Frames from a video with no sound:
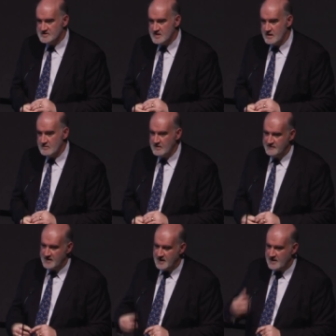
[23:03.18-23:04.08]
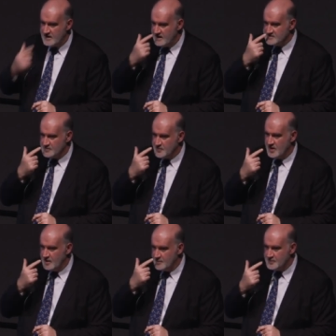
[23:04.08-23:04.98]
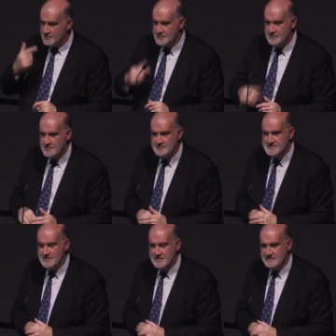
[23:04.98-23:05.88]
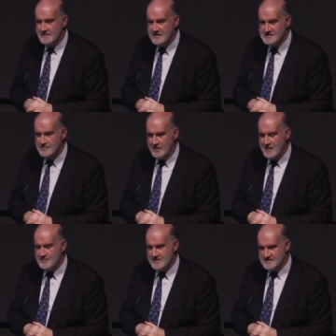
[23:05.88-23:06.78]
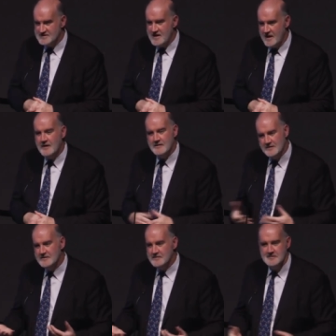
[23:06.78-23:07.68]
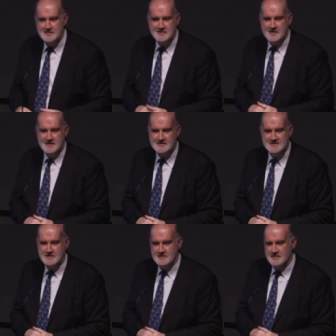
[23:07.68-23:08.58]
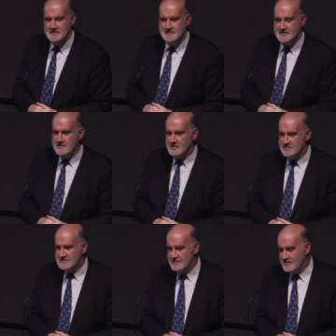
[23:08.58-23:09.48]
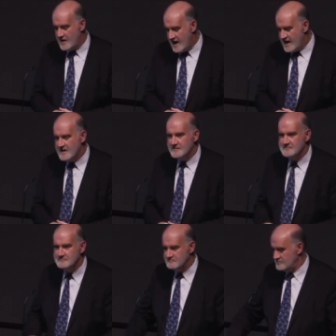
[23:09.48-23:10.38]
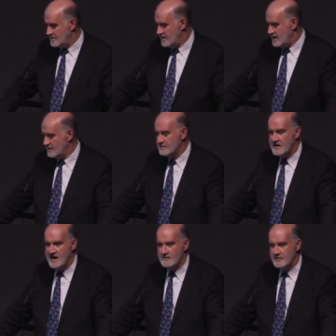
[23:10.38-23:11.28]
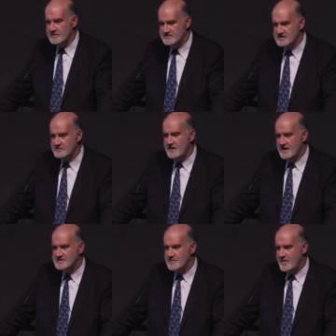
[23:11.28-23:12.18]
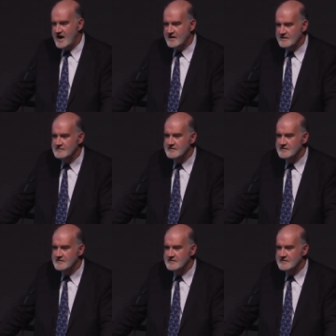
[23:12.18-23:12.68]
So if you get a nasal polyp or, or something fun, some lump in the skin, you need to tell the, the doc who's looking at it, uh, look, I had renal cell cancer back in